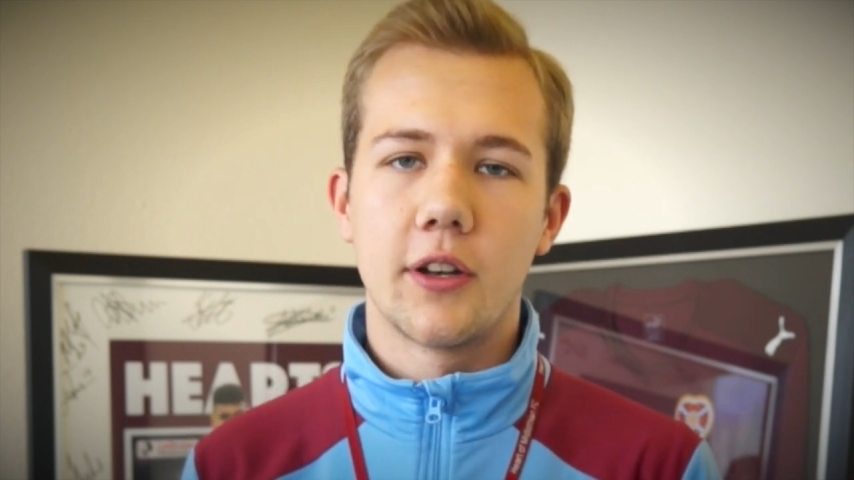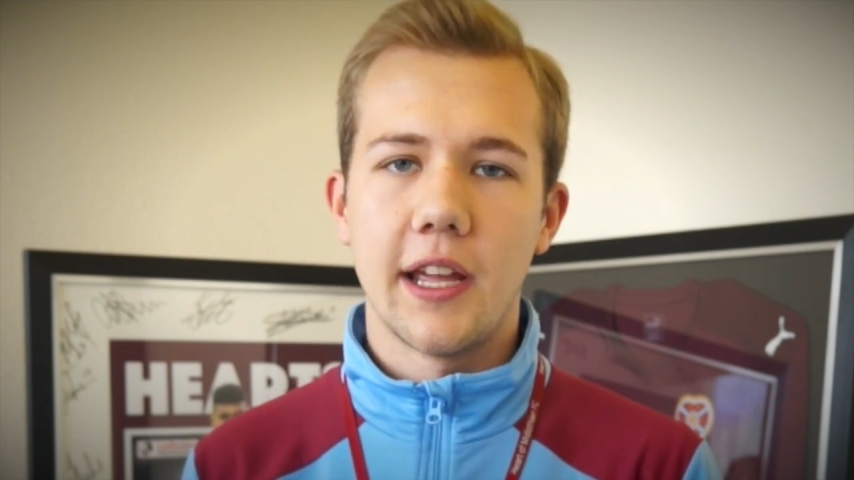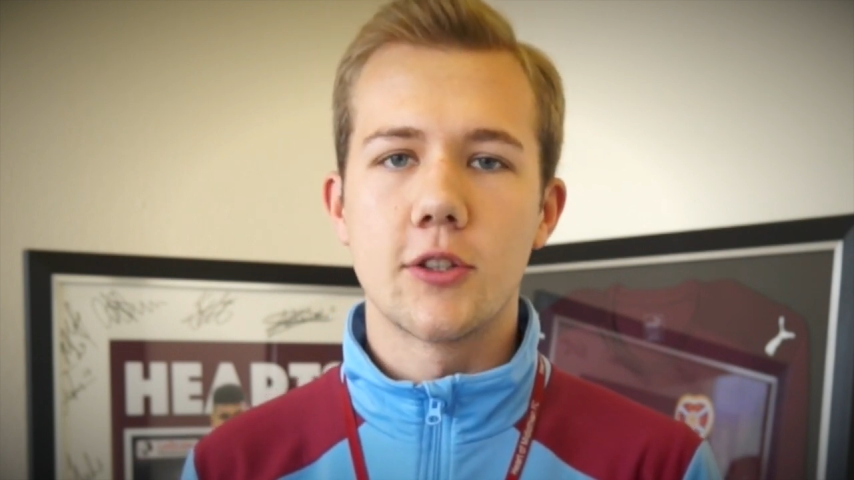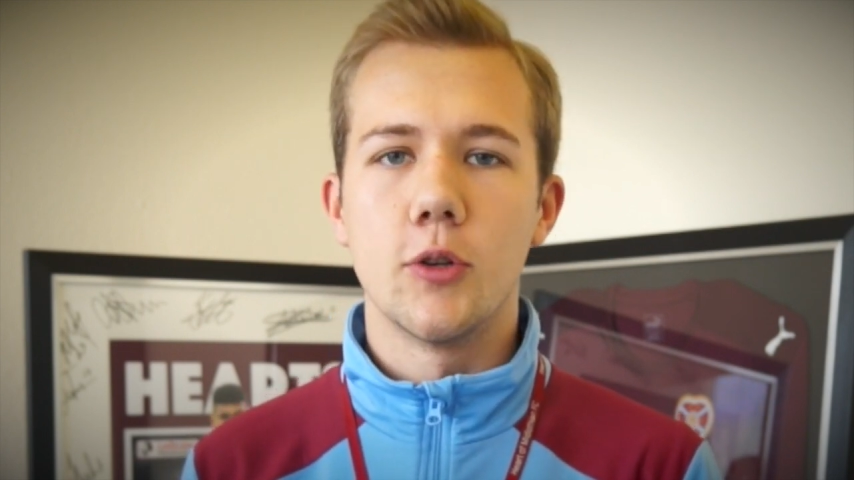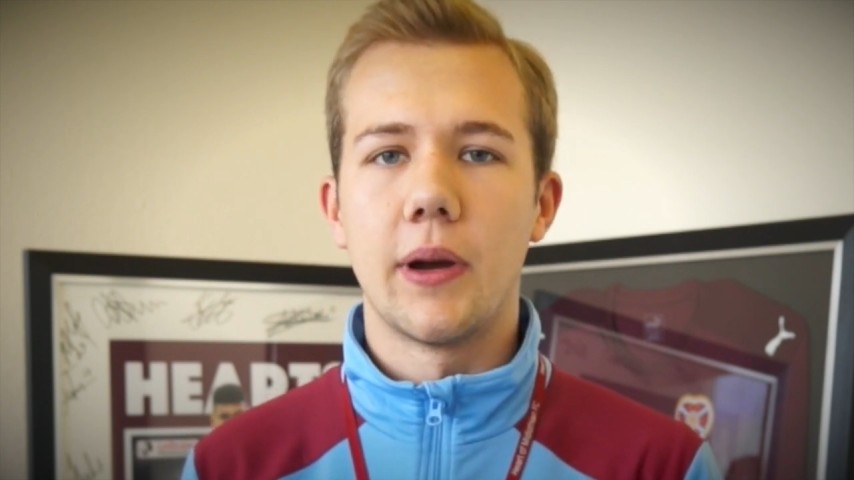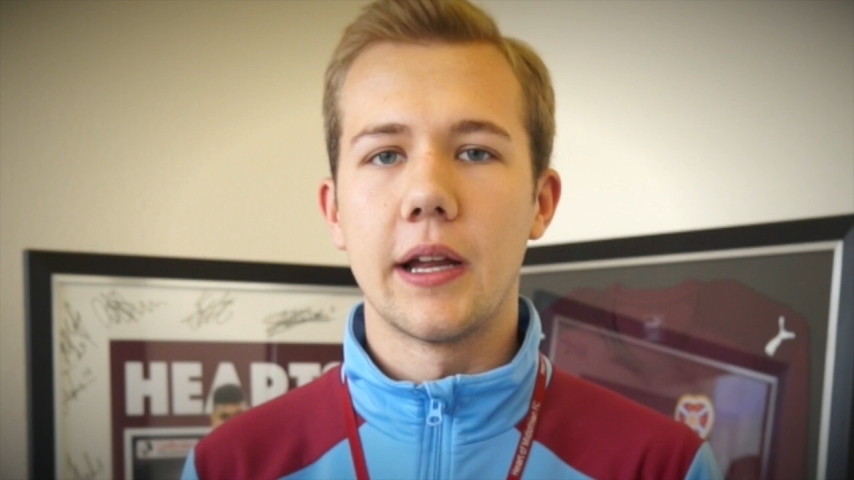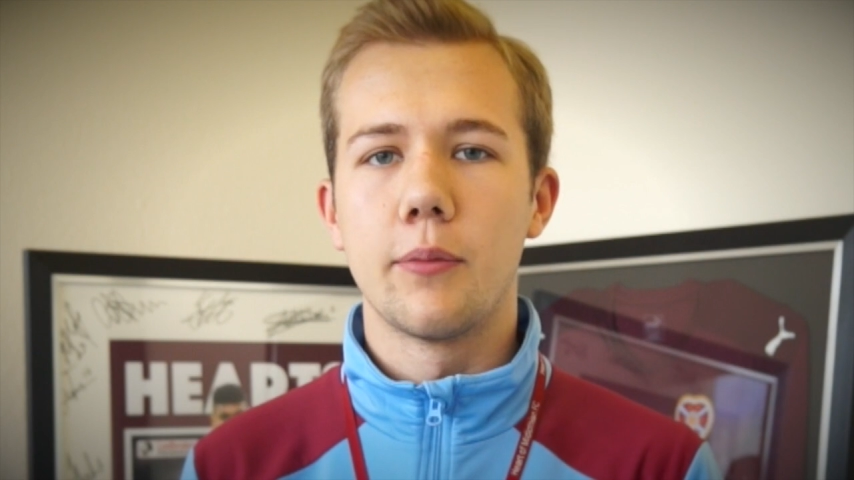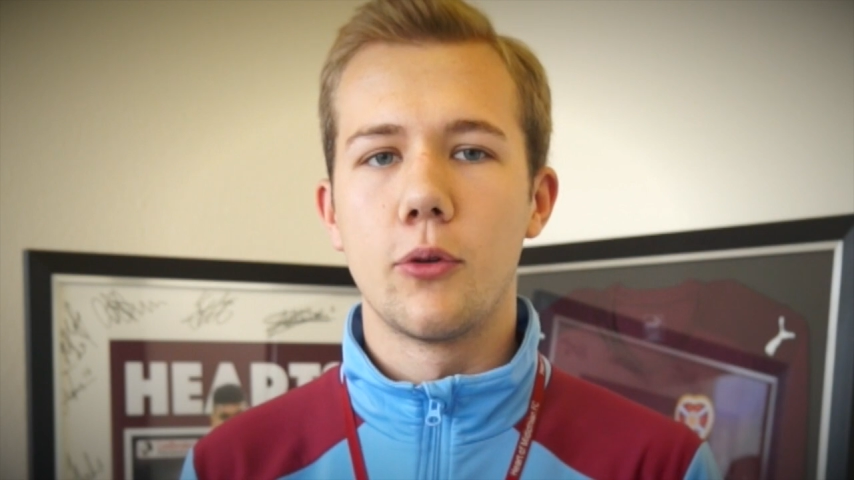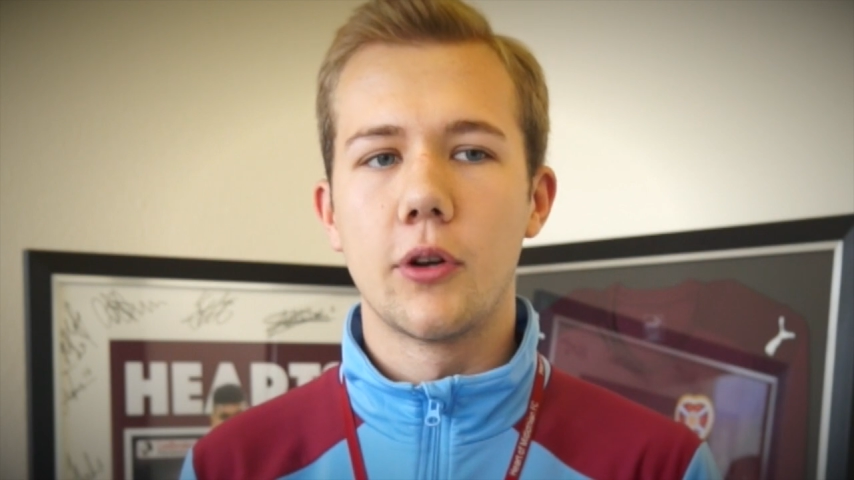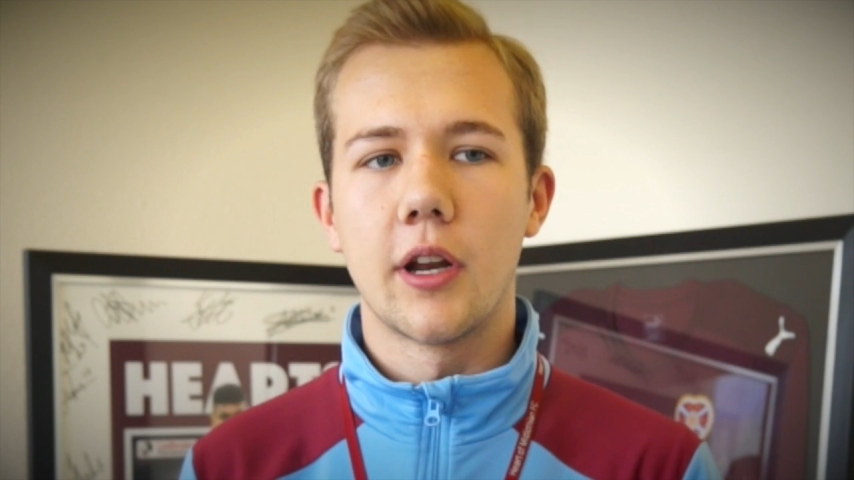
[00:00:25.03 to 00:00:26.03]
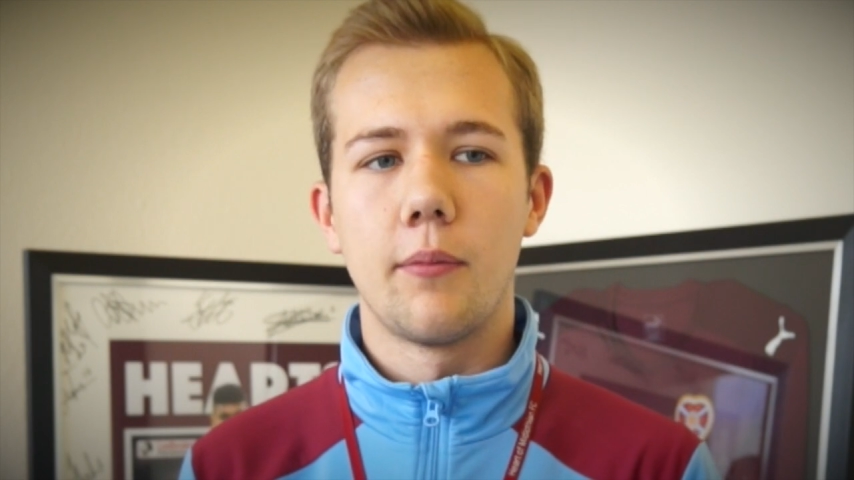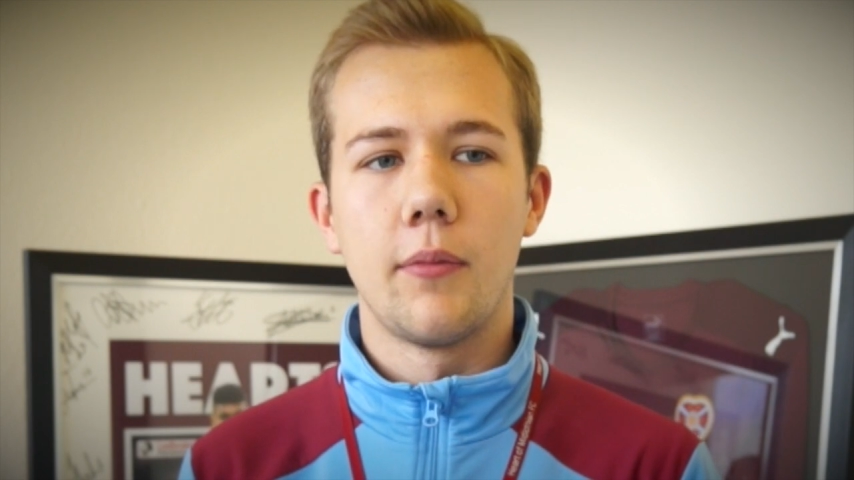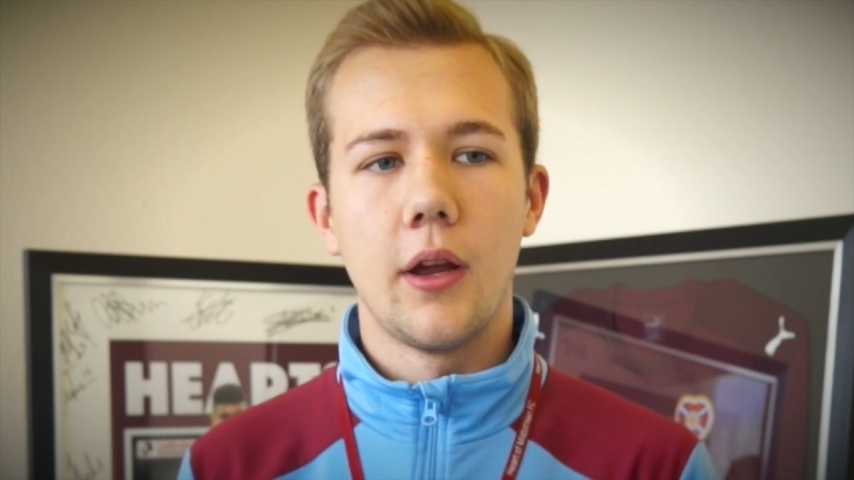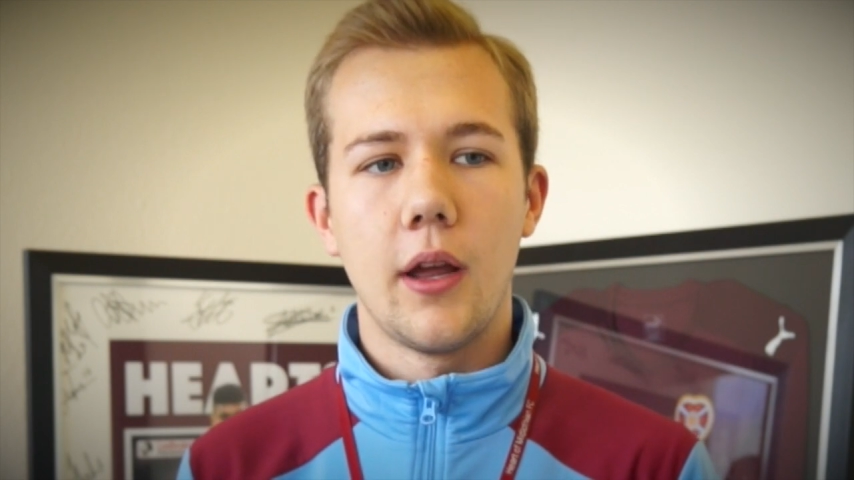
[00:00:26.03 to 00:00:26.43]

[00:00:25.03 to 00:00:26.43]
our Tesco Bank programme,